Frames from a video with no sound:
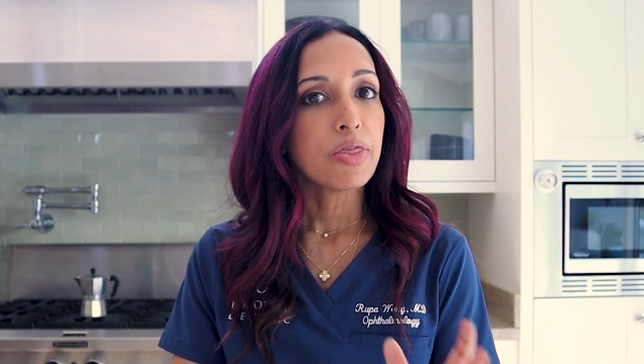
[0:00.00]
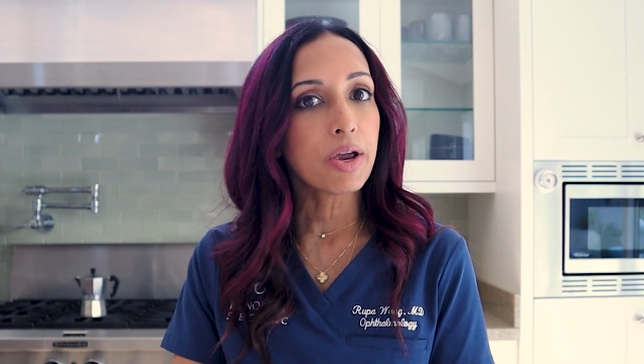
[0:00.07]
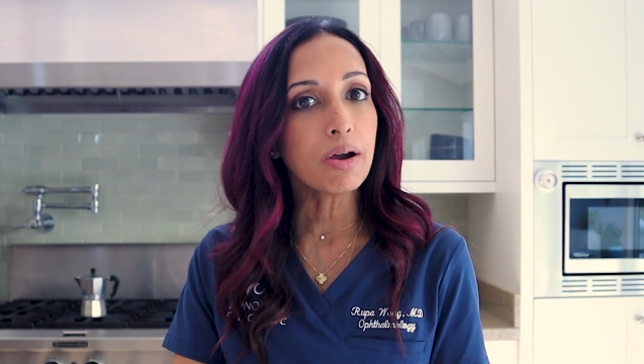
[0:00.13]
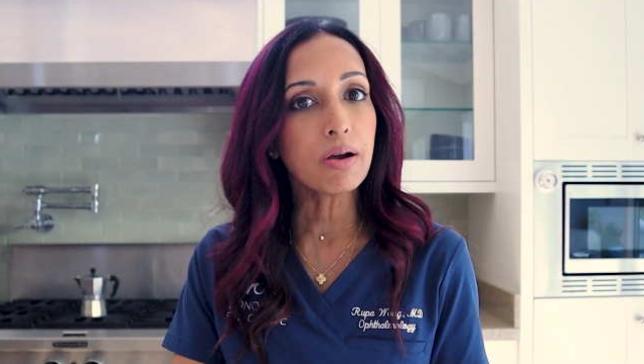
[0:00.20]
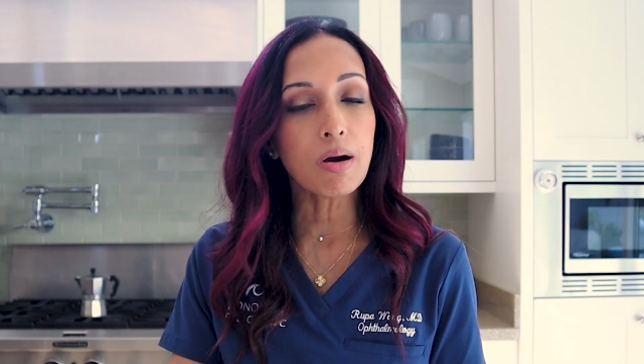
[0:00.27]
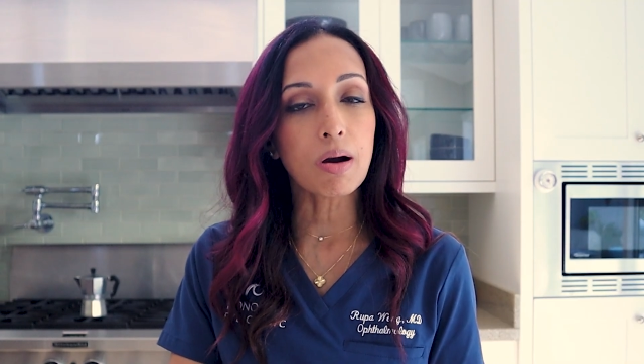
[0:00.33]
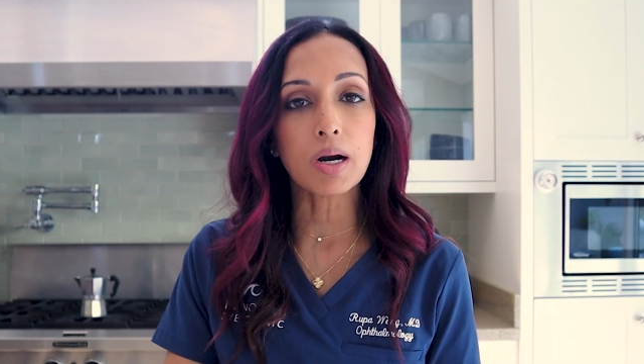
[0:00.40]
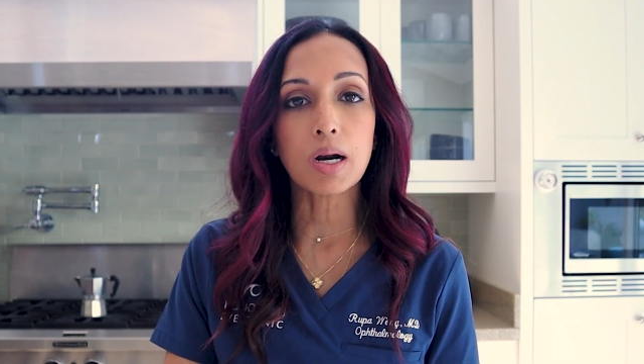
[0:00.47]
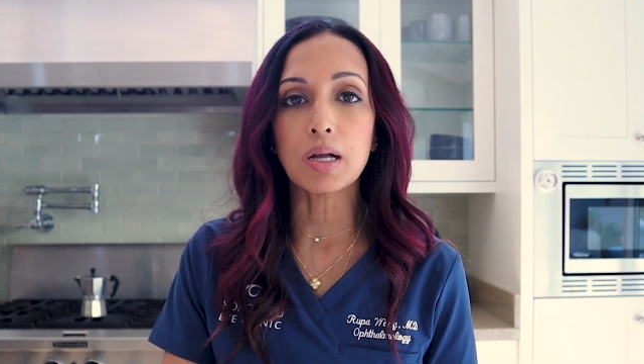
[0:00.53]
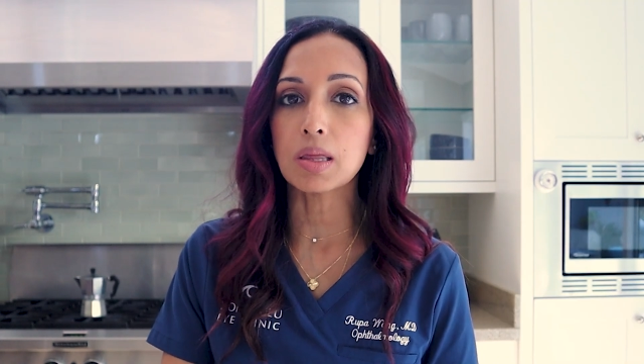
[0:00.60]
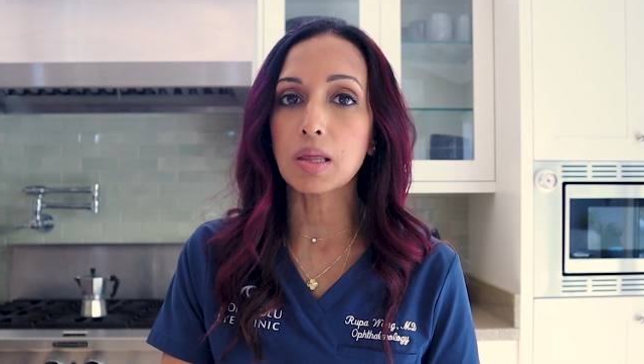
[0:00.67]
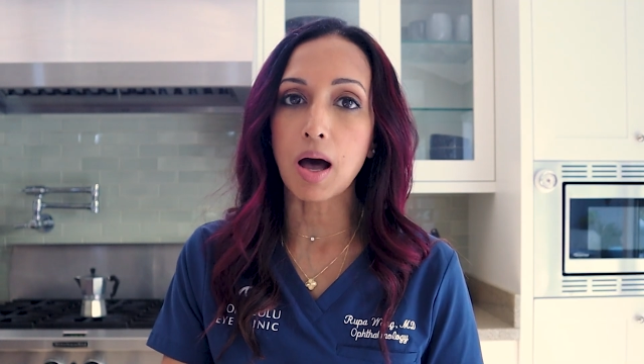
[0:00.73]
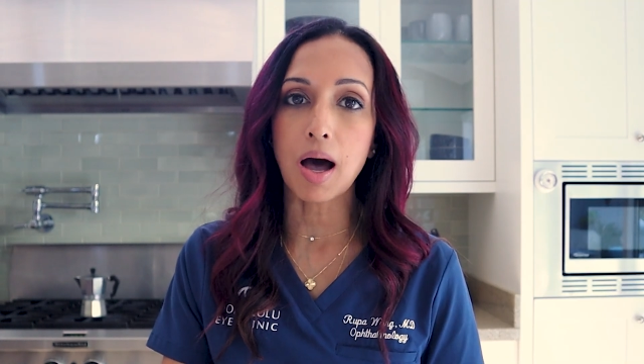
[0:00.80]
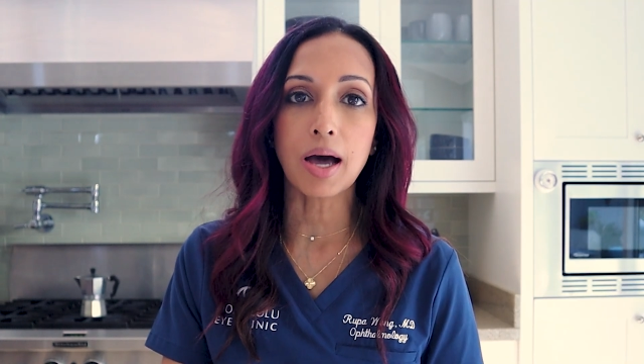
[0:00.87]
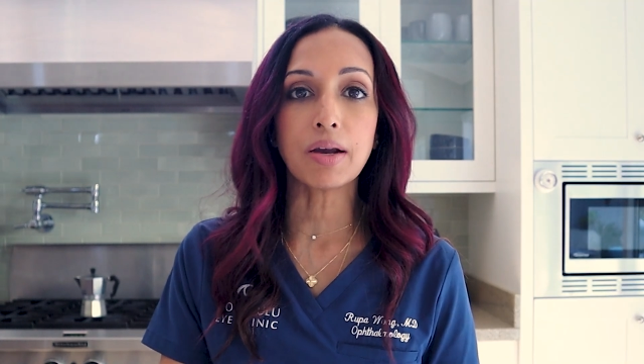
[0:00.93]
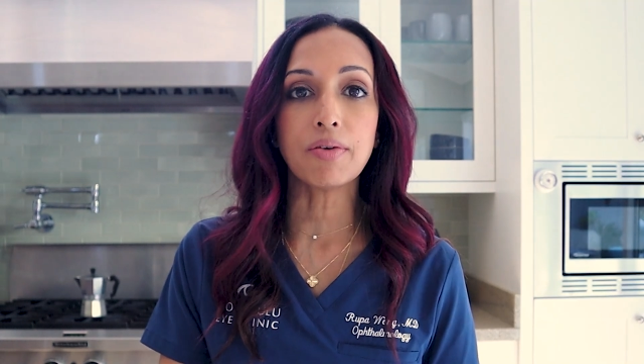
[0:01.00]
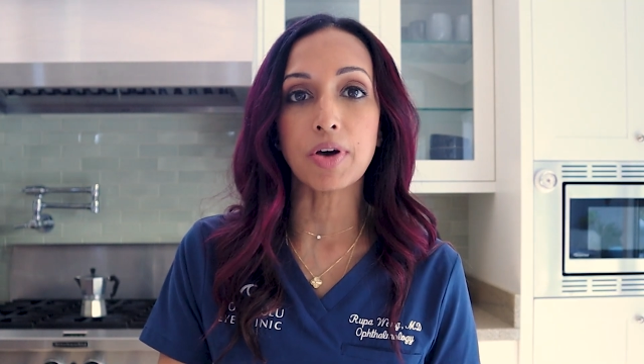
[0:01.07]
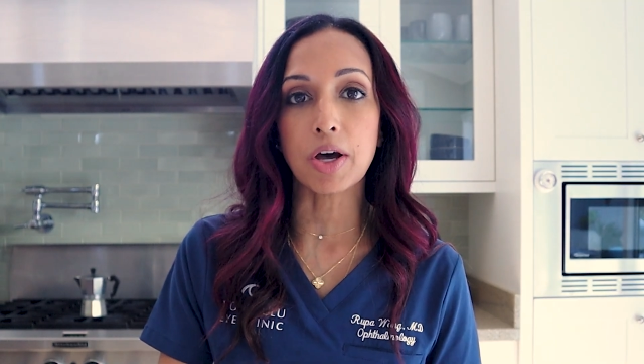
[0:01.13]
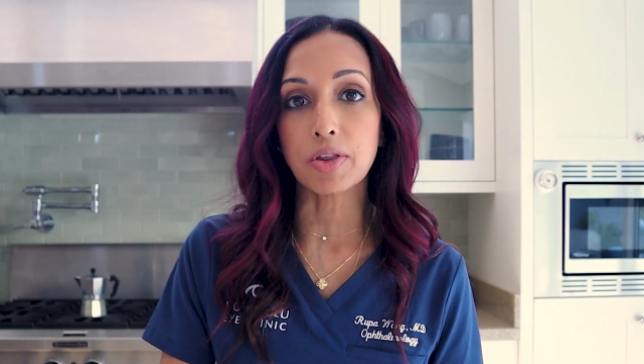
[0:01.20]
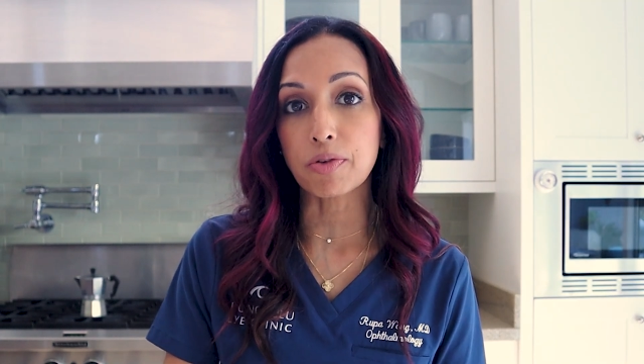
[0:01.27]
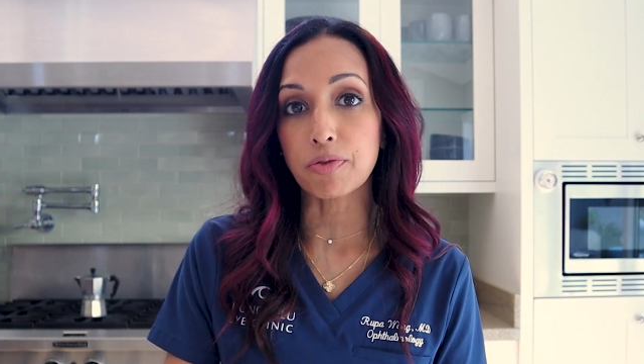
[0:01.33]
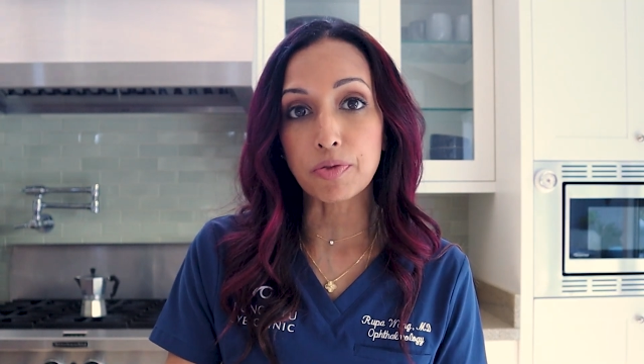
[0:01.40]
there are a lot of
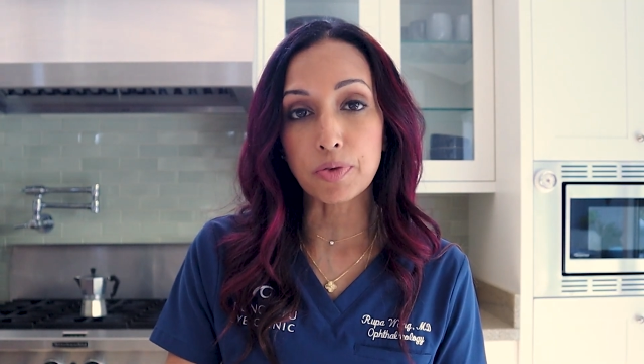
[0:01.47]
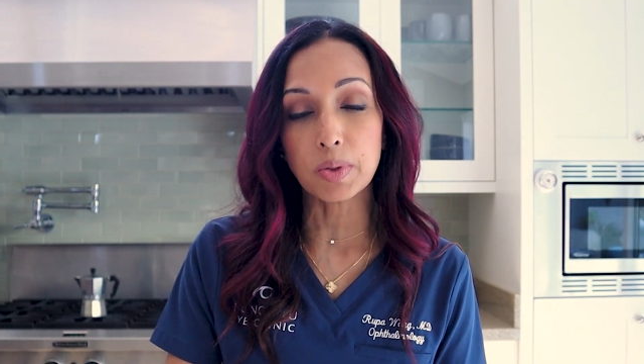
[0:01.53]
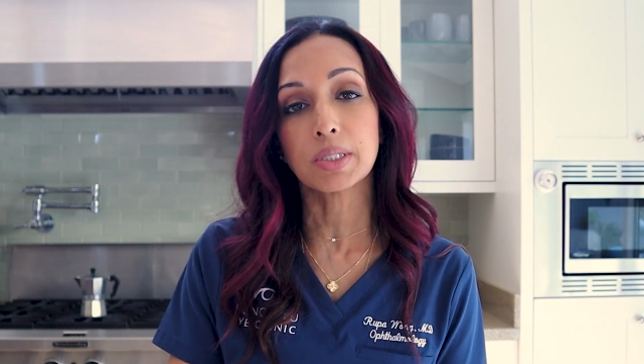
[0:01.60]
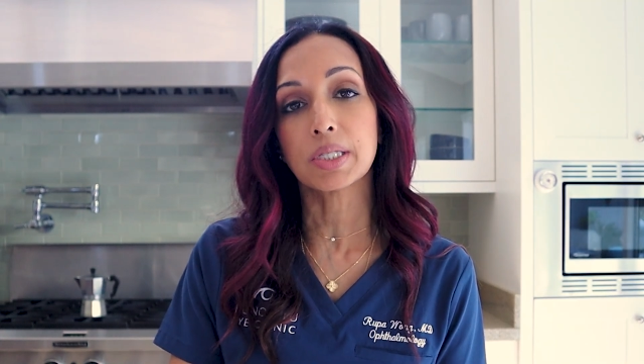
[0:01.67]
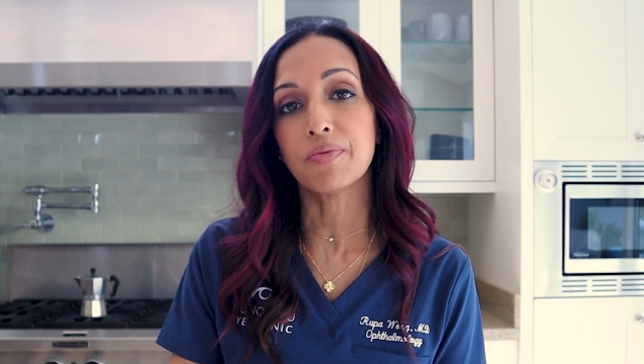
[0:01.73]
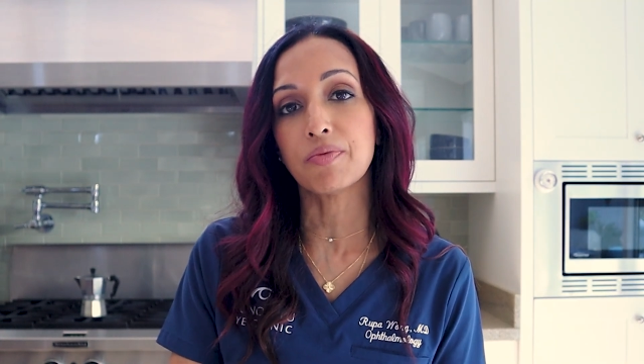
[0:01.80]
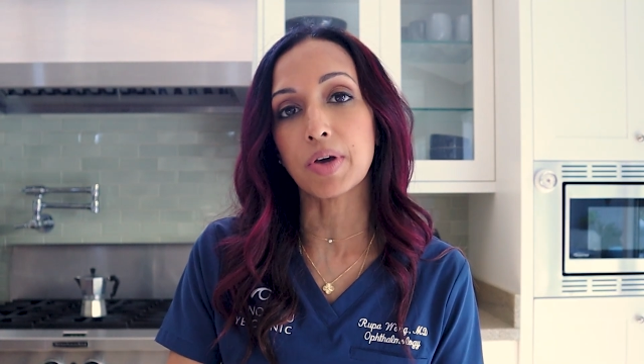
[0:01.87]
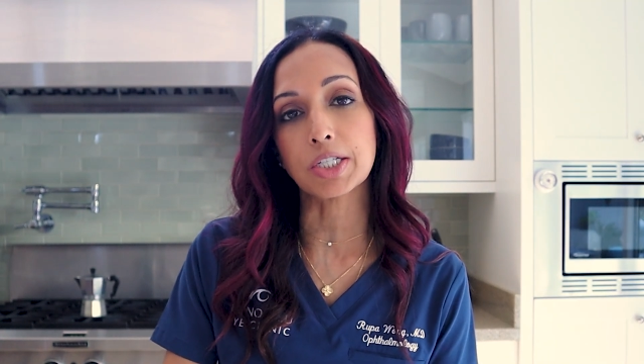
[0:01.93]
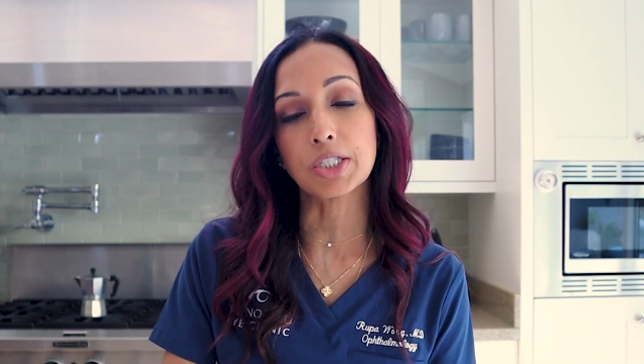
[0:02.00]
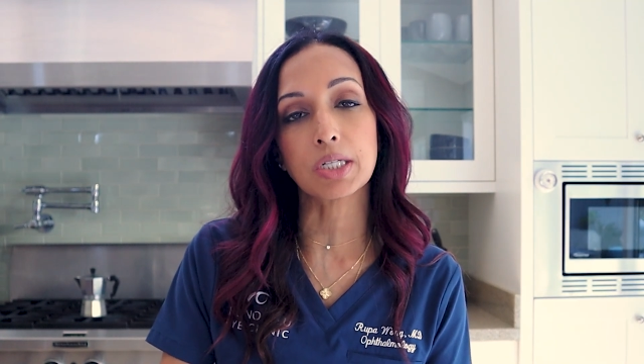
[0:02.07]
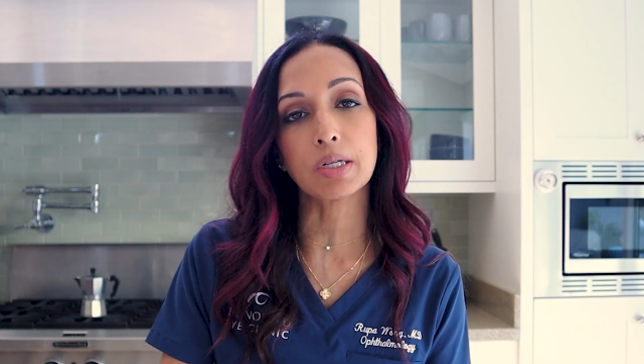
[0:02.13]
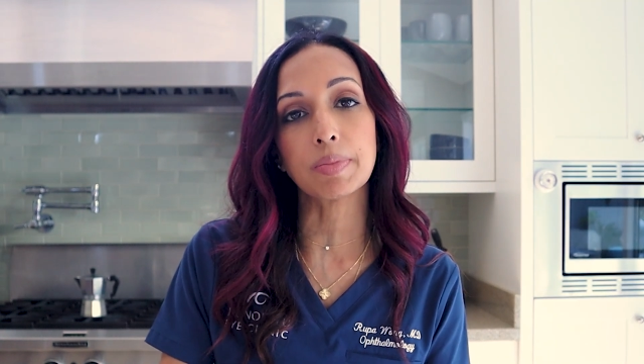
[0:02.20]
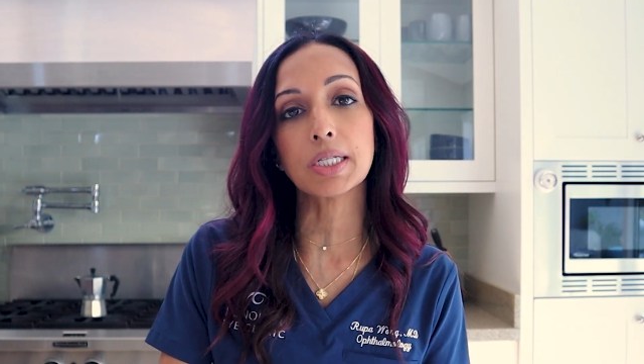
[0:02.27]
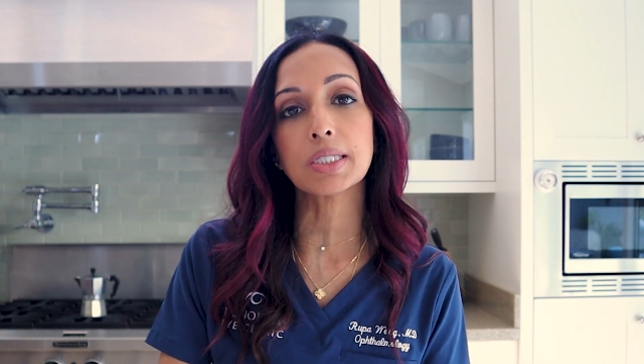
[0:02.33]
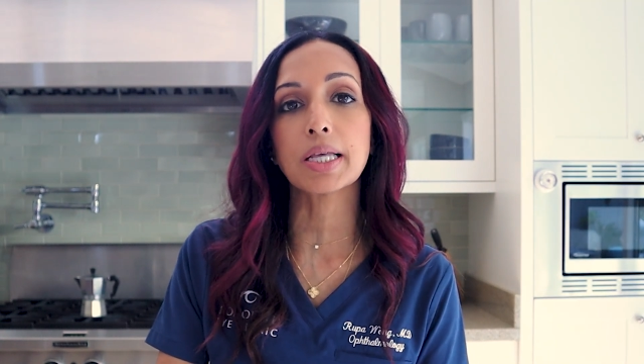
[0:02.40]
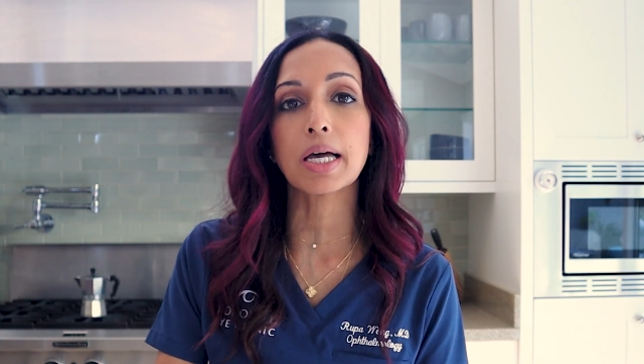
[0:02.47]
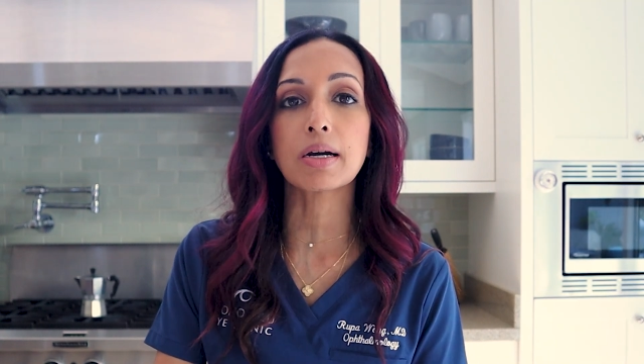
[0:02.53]
other fruits and vegetables